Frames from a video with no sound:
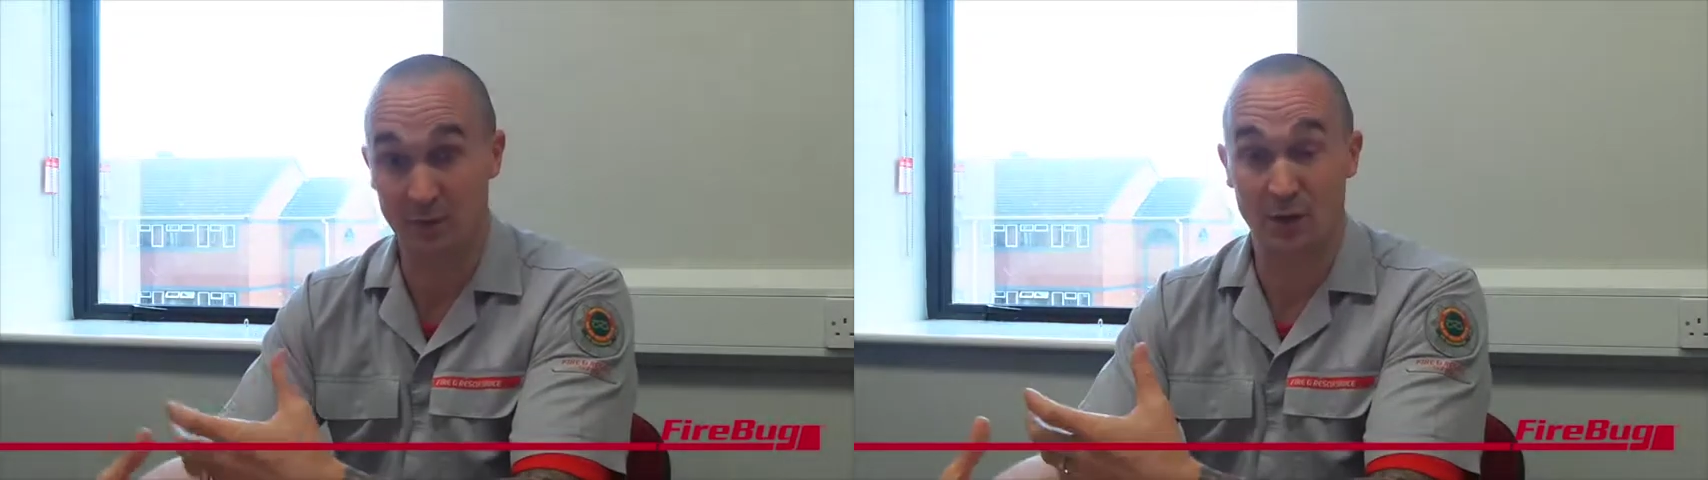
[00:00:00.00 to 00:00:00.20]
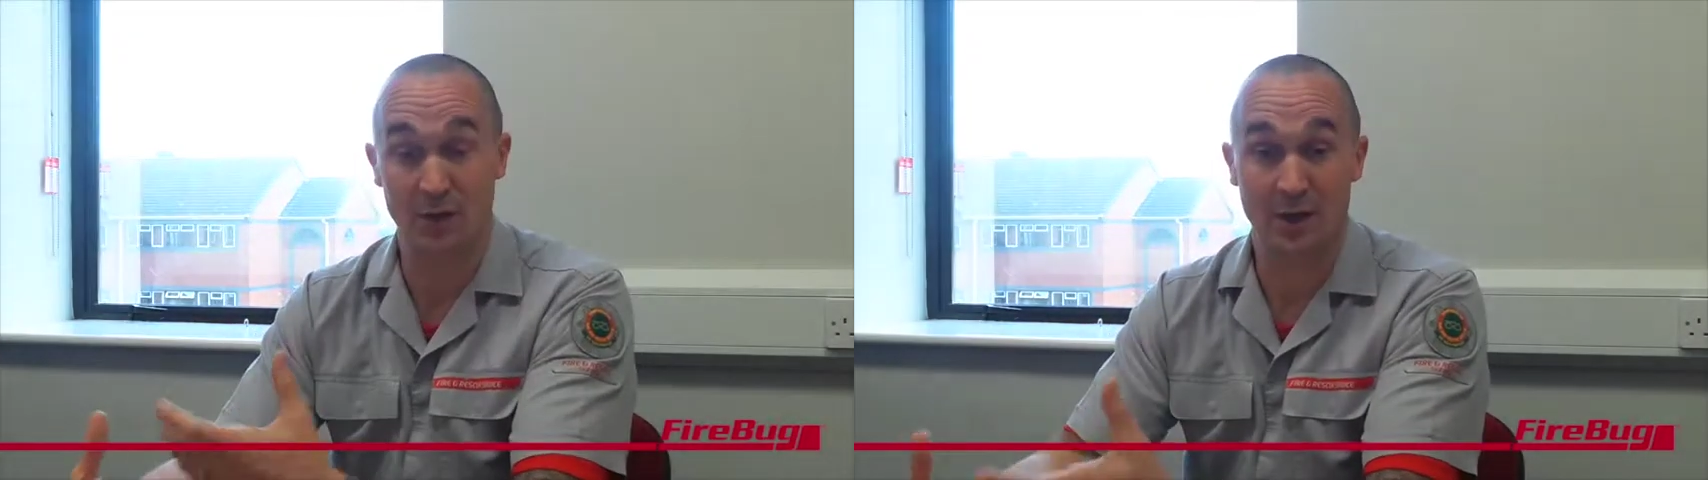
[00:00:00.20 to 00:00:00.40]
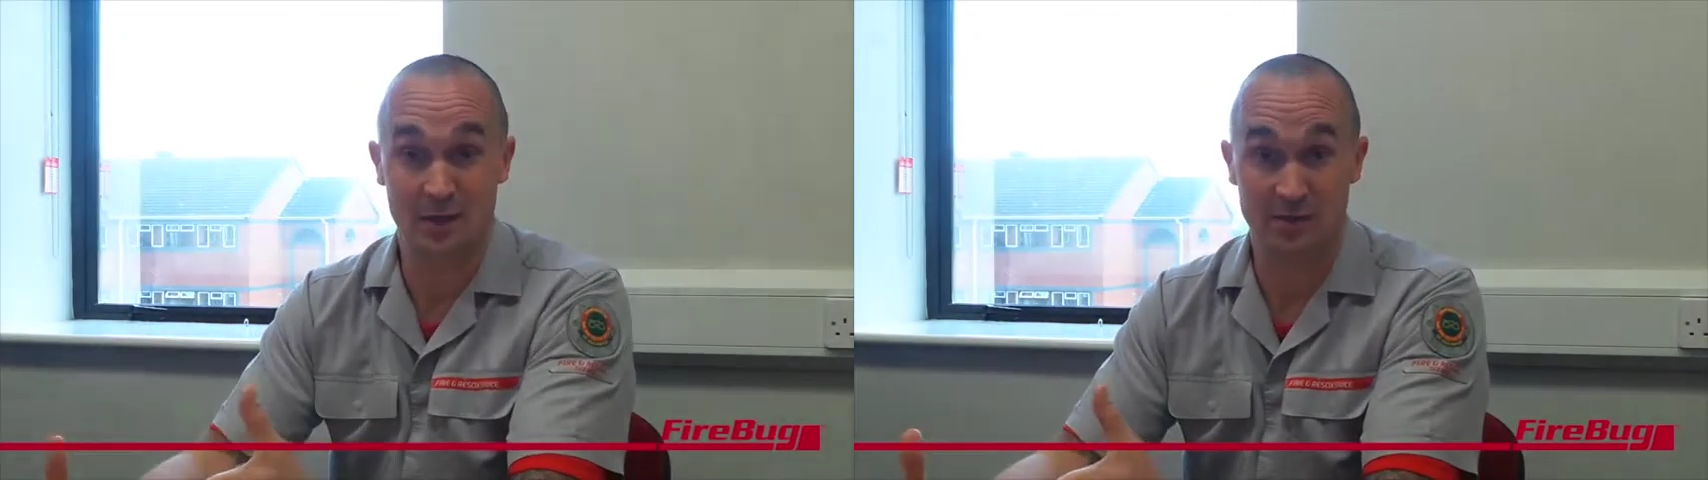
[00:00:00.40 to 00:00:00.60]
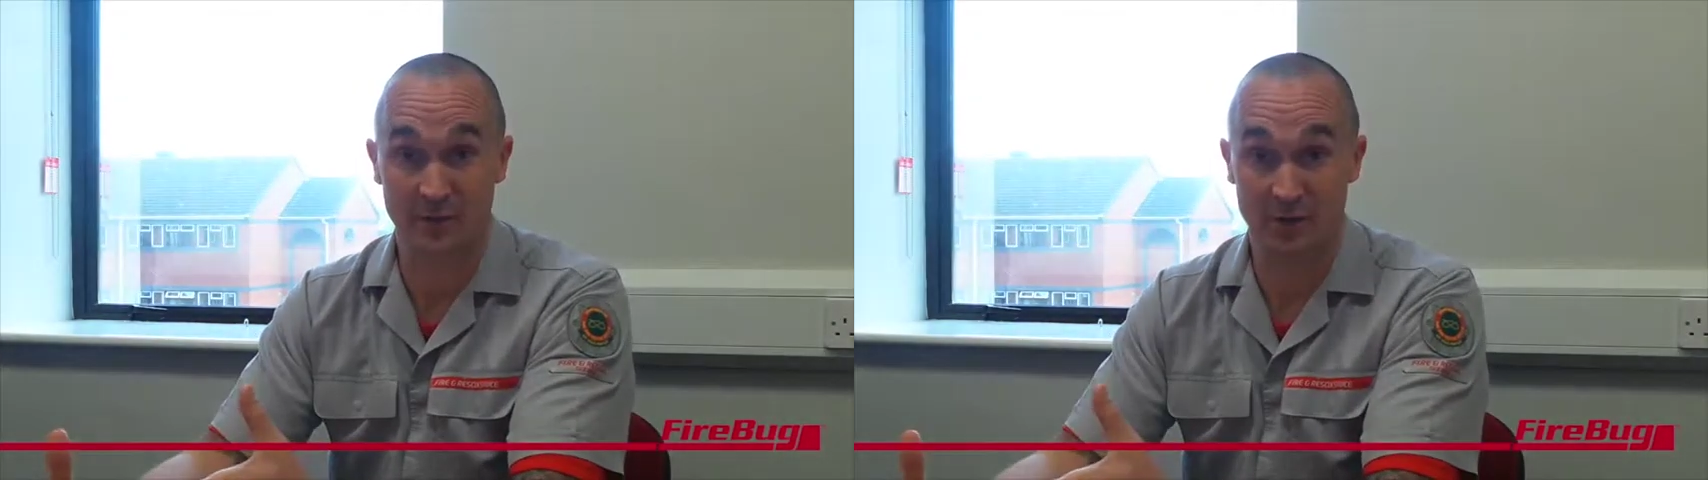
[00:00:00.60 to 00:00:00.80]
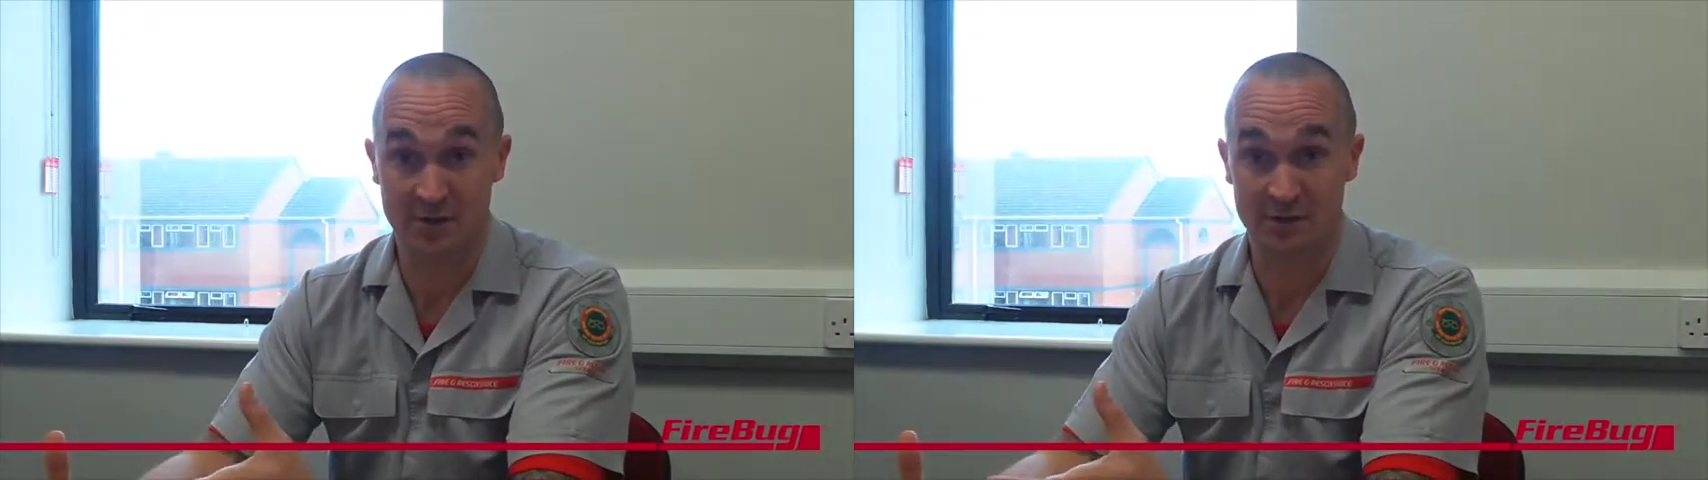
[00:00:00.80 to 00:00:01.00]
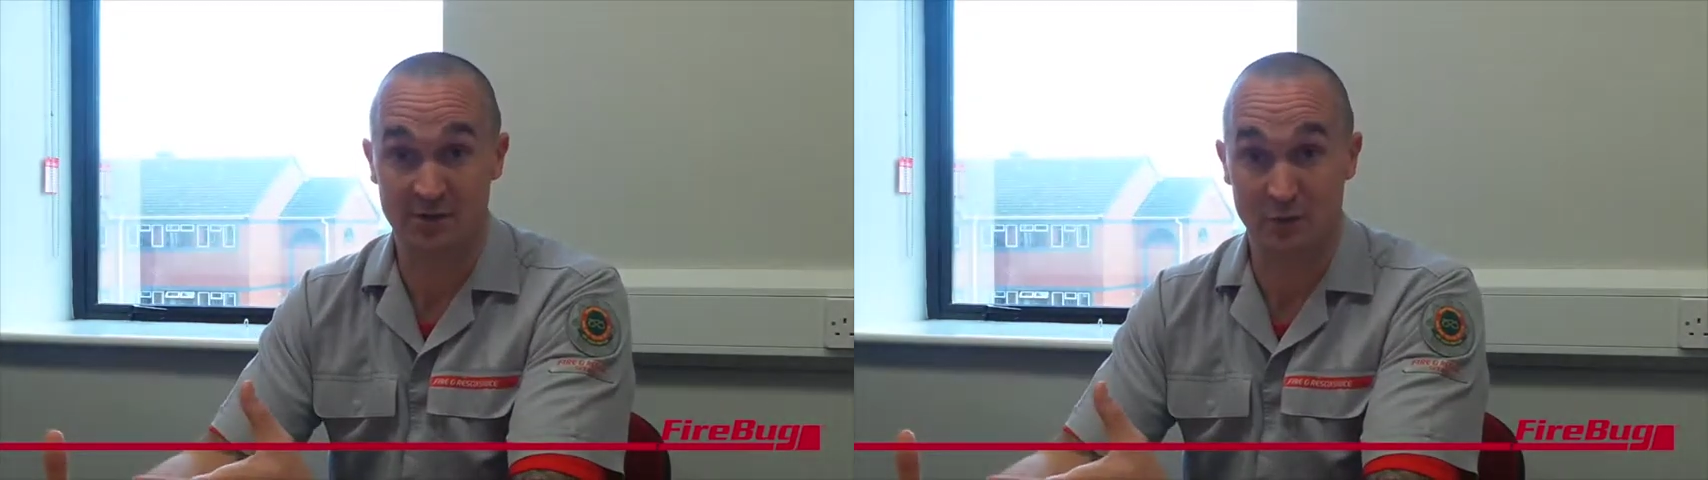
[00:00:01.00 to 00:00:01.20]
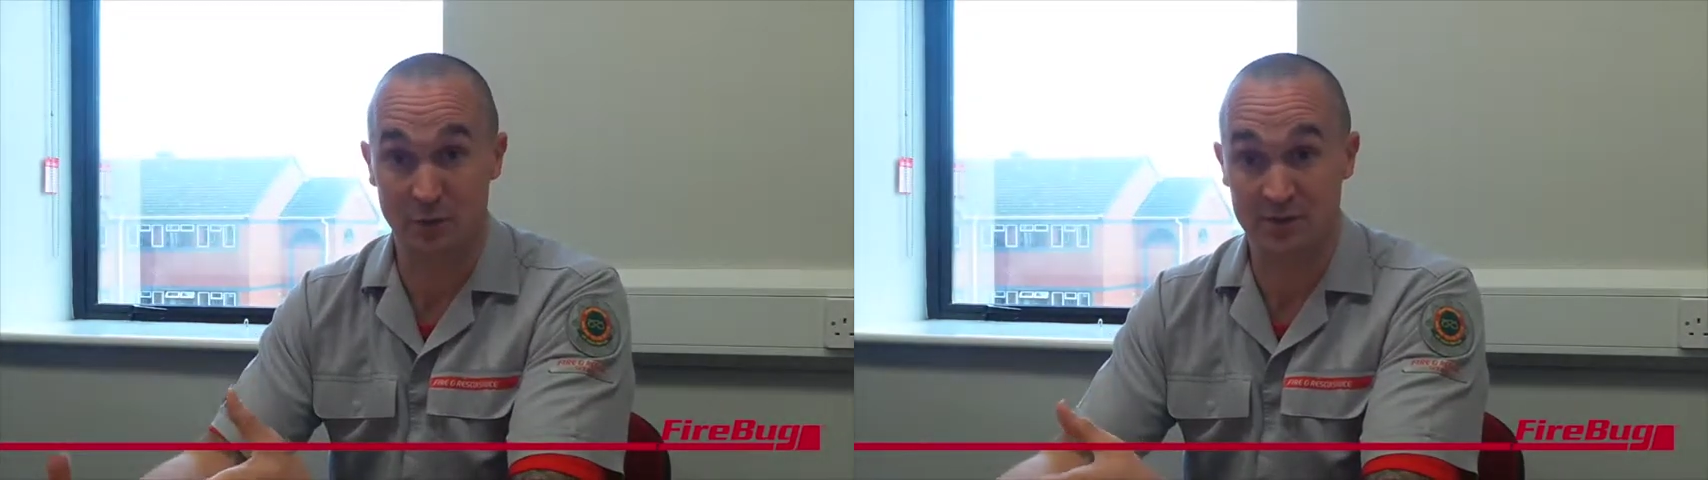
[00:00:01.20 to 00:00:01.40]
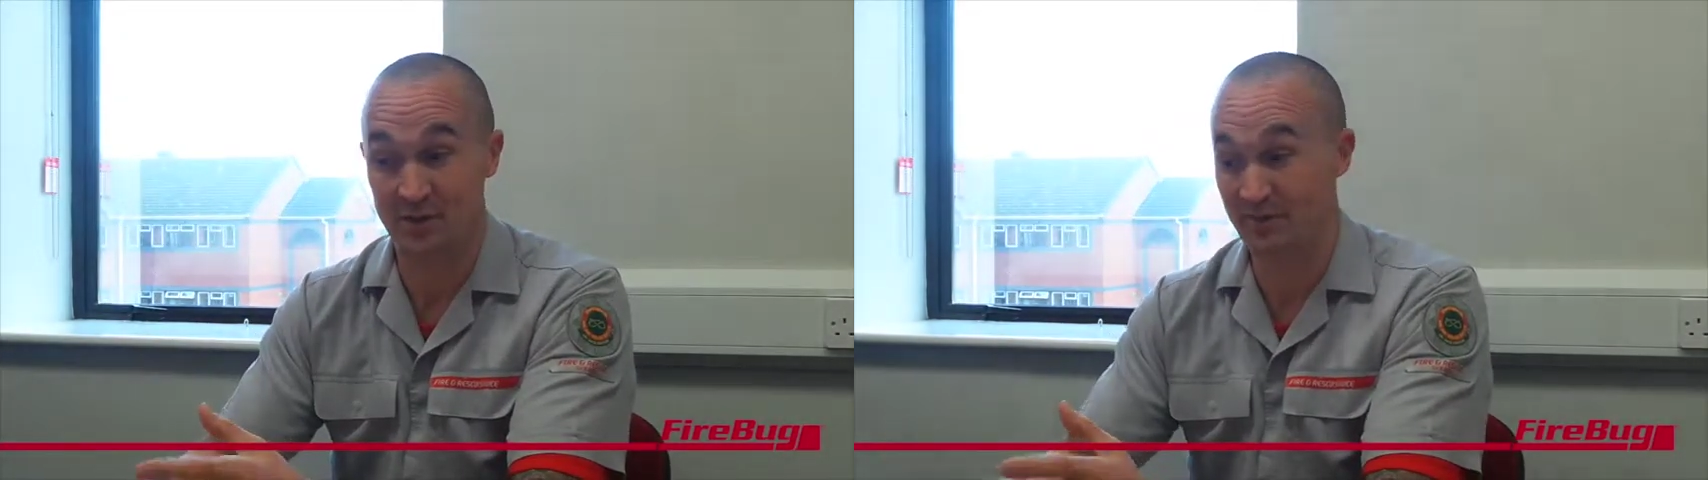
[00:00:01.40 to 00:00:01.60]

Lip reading: put larger volumes of water